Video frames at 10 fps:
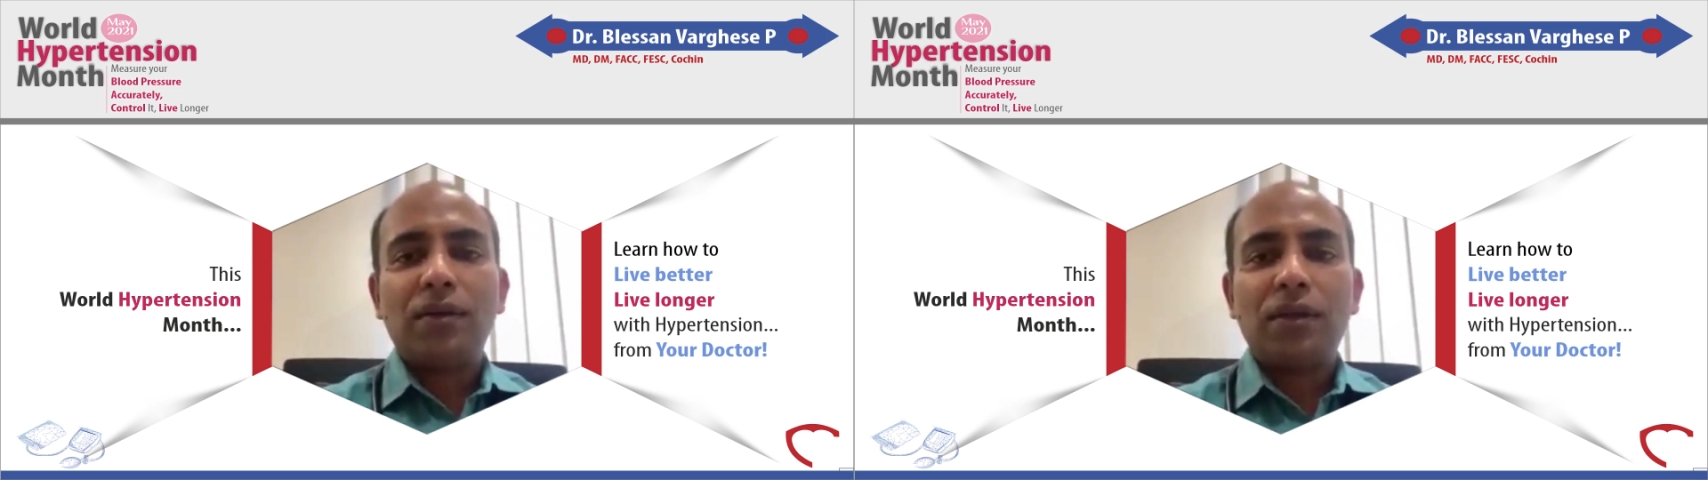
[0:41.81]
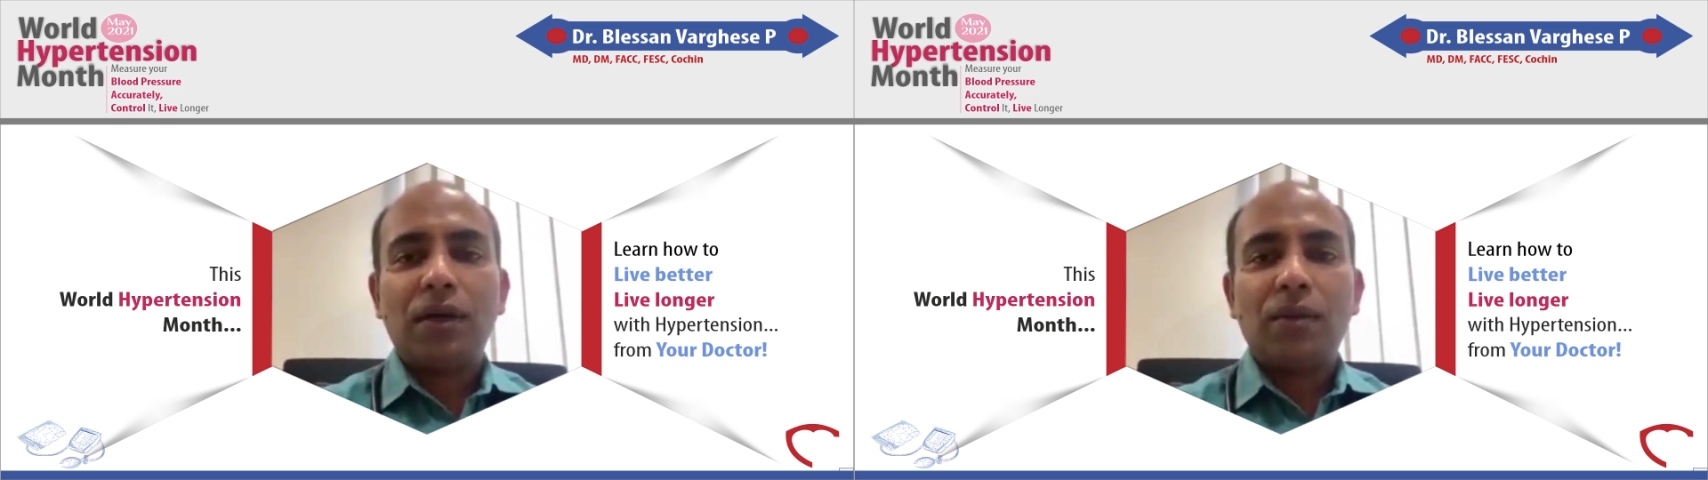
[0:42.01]

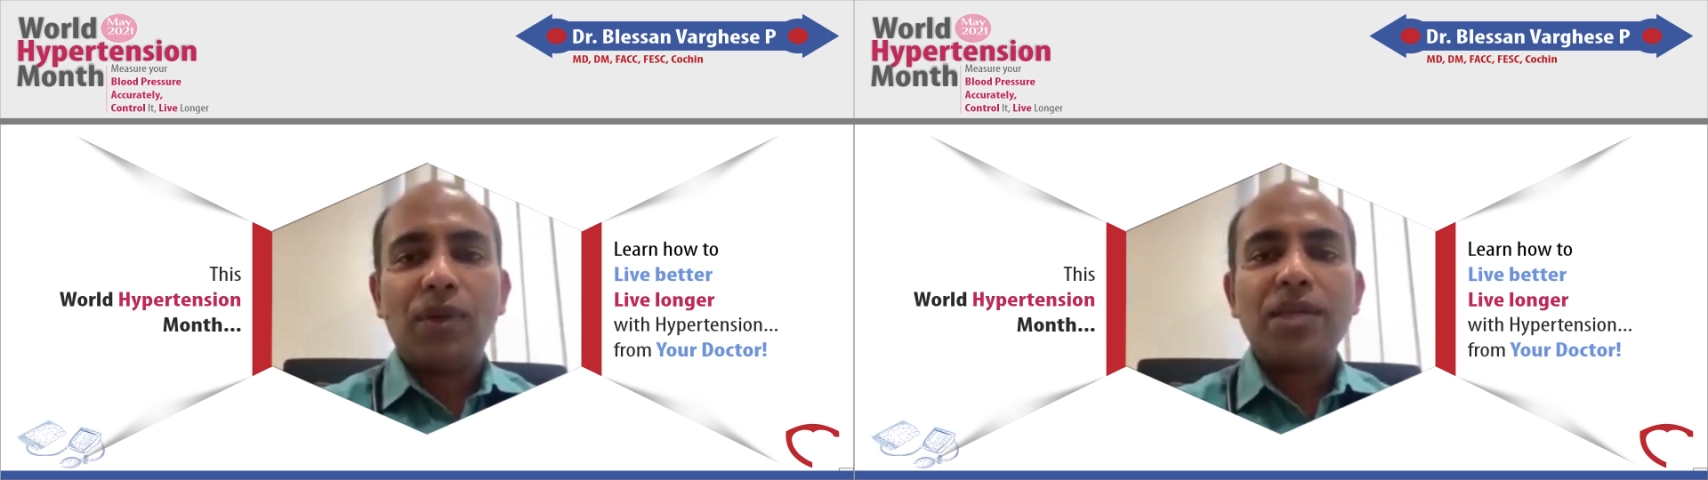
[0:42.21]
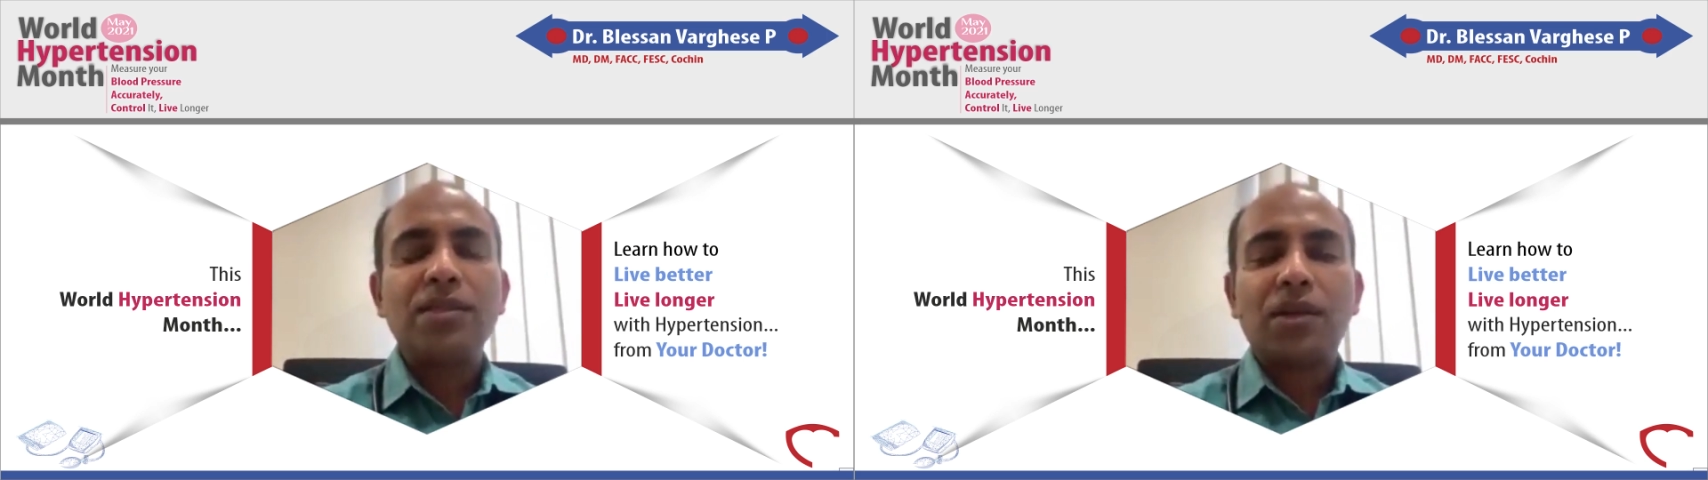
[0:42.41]
the
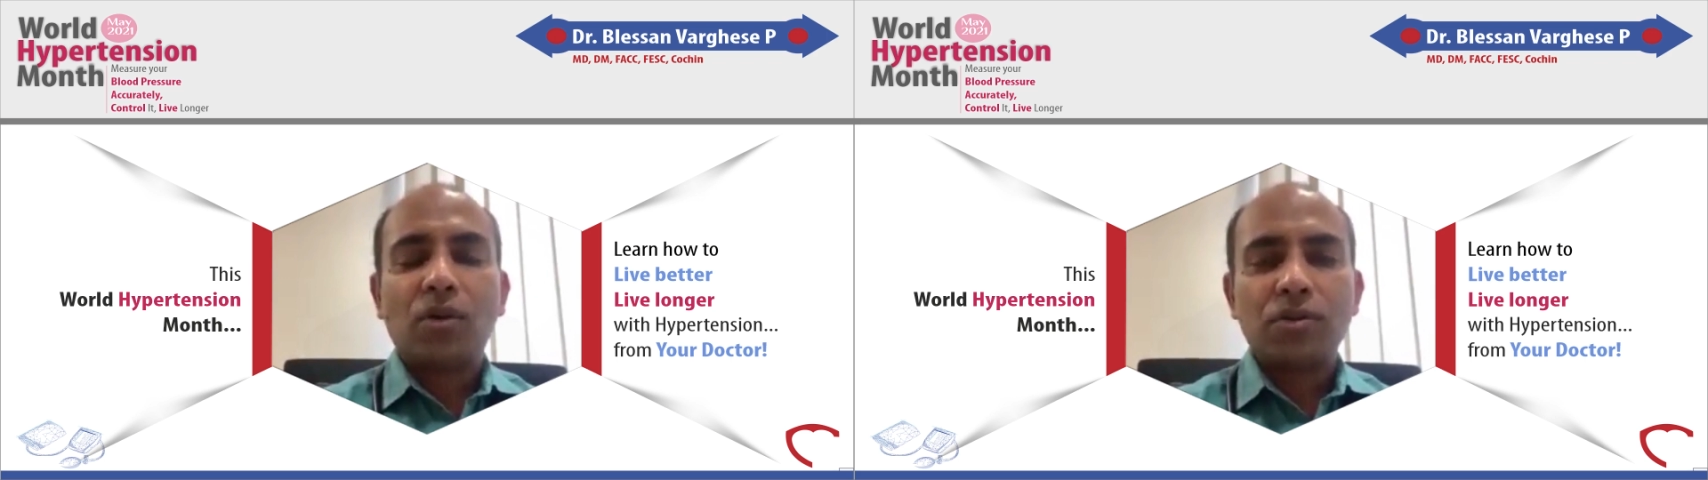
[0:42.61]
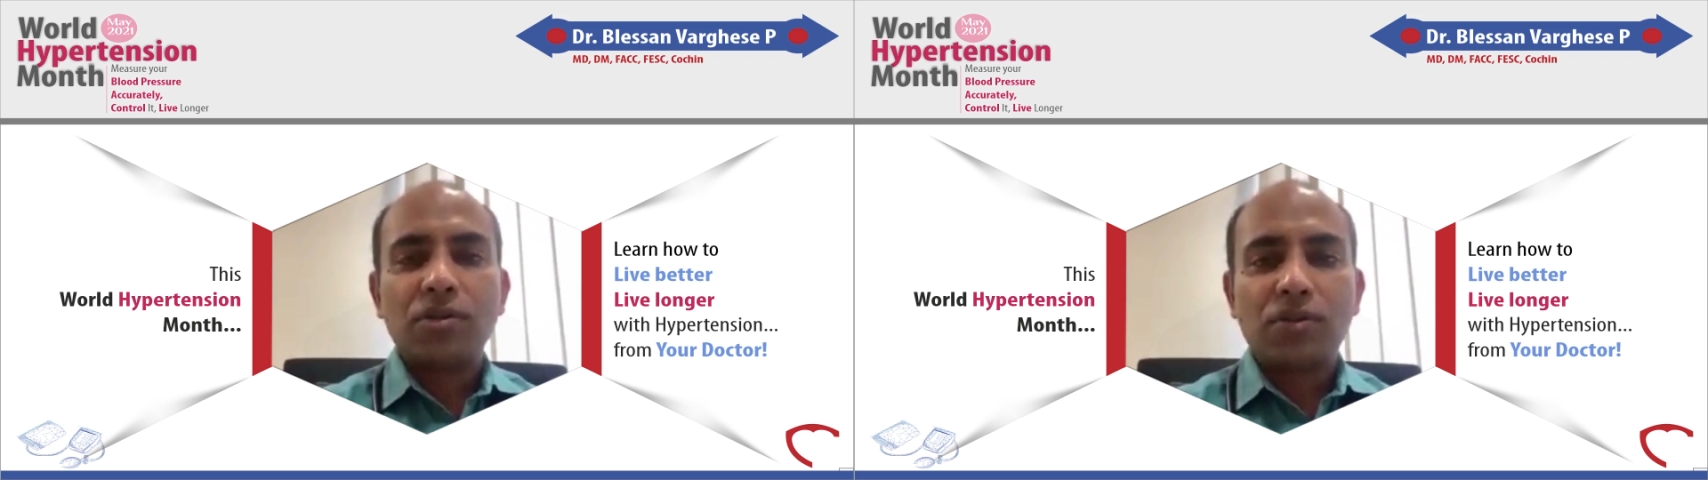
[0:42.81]
major
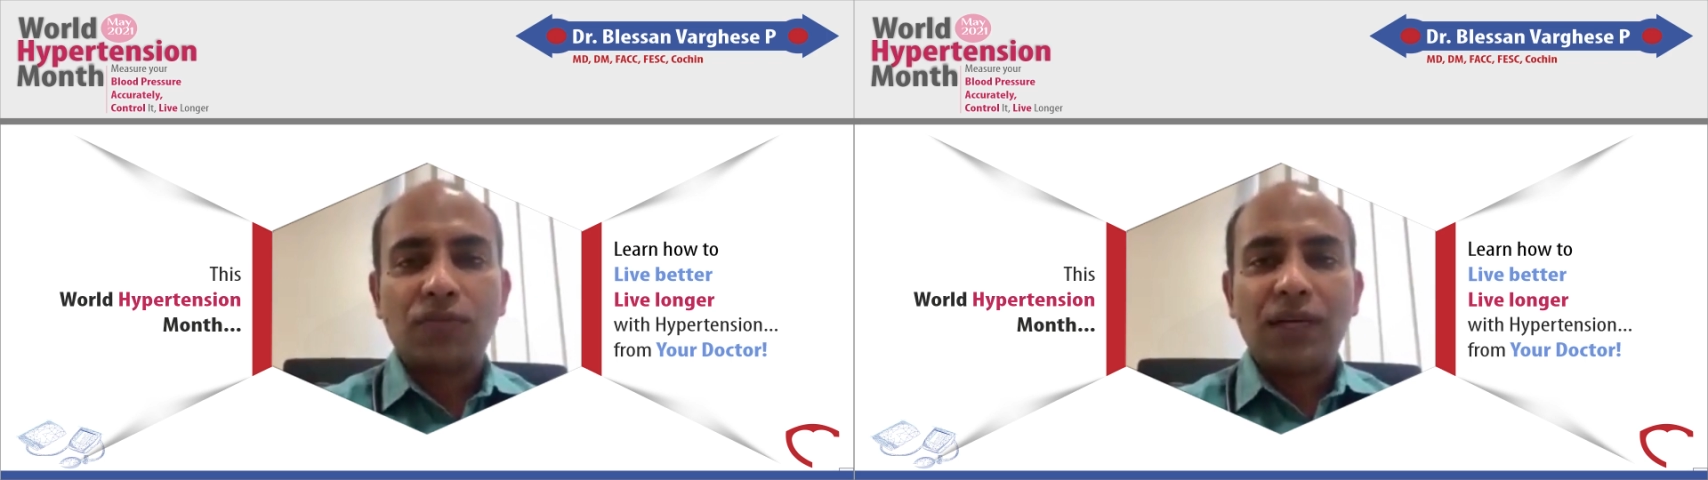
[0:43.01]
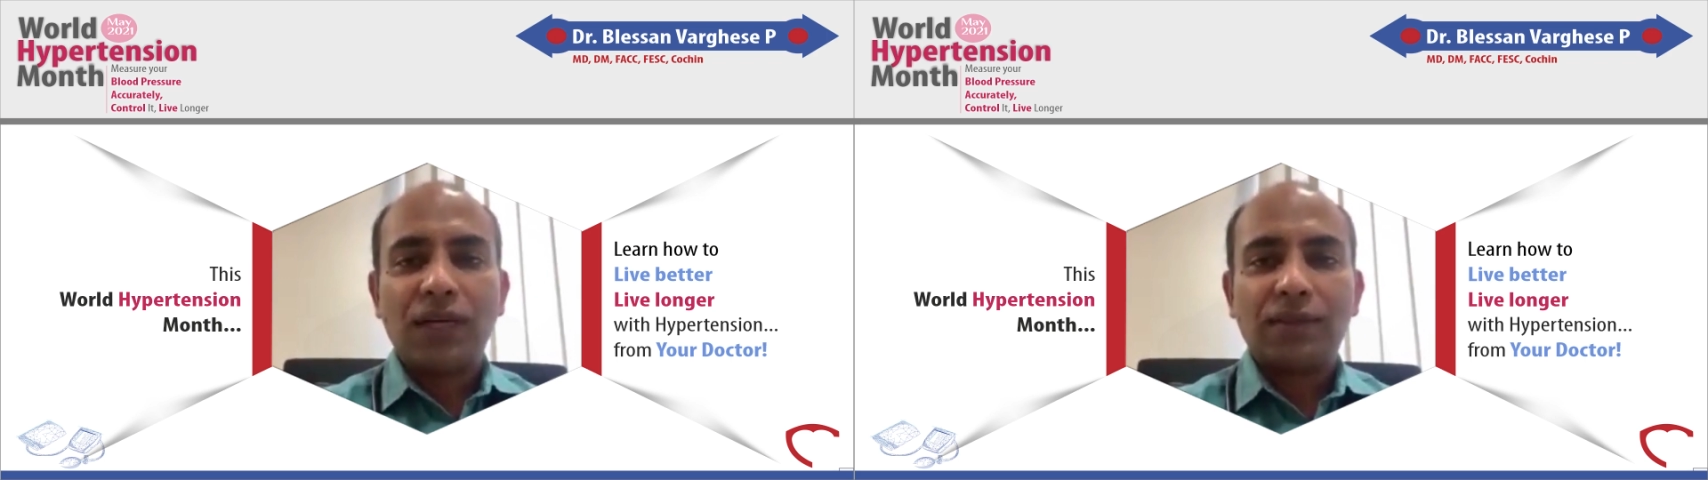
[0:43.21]
causes
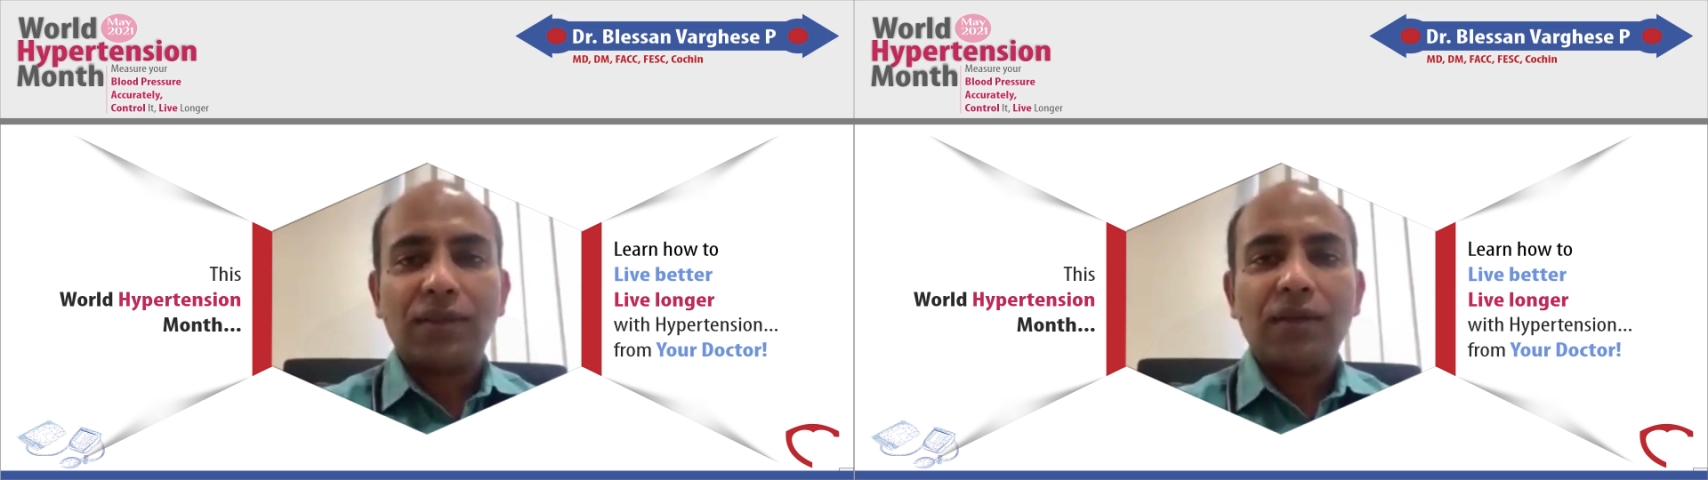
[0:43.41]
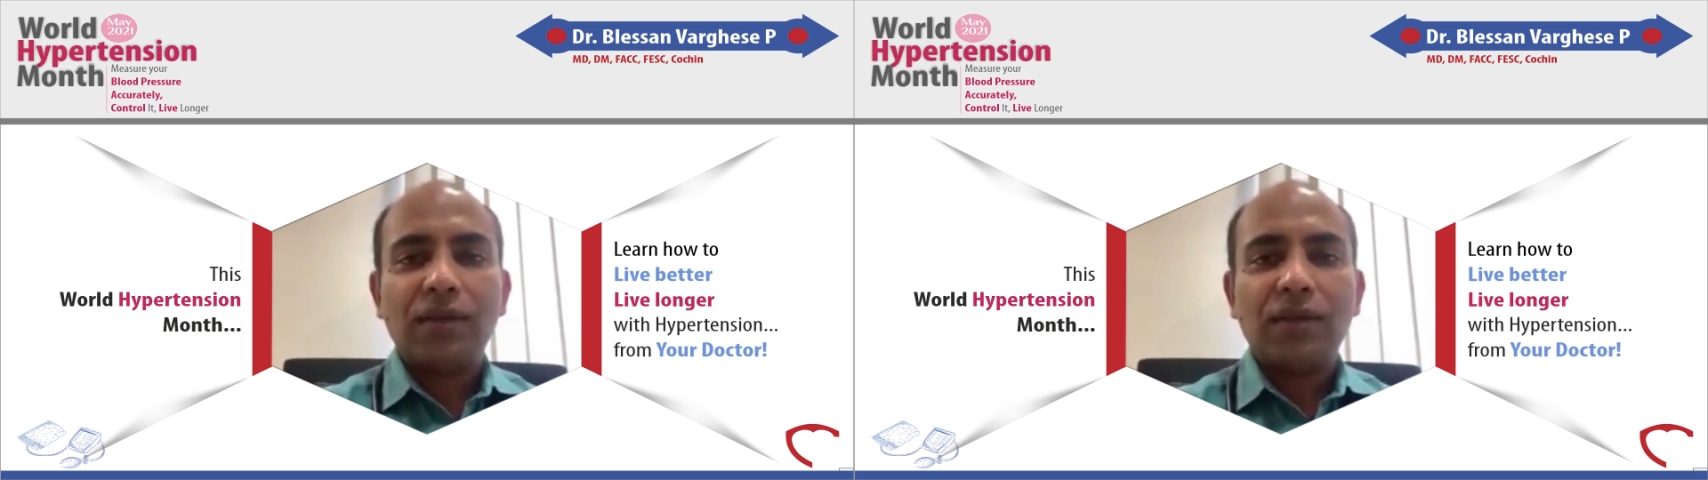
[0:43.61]
of death,